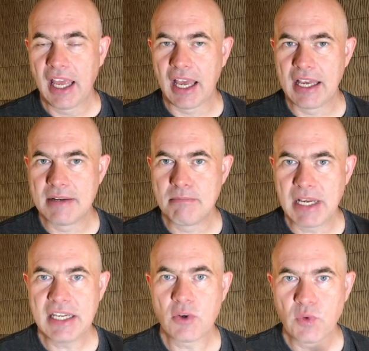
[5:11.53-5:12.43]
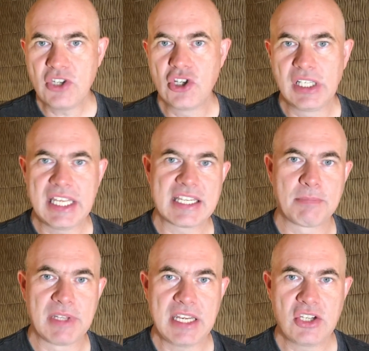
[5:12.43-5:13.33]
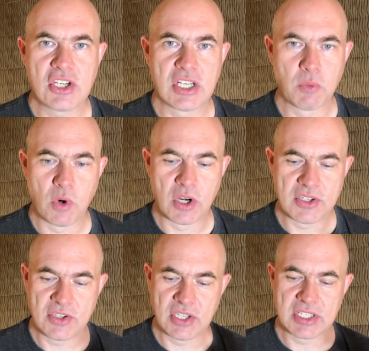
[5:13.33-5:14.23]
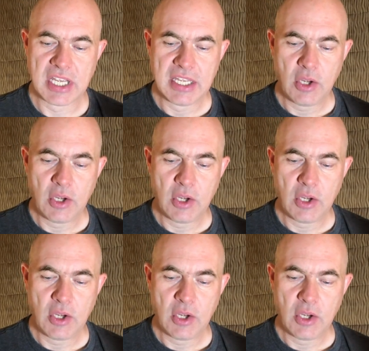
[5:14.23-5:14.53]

And my original explanation was that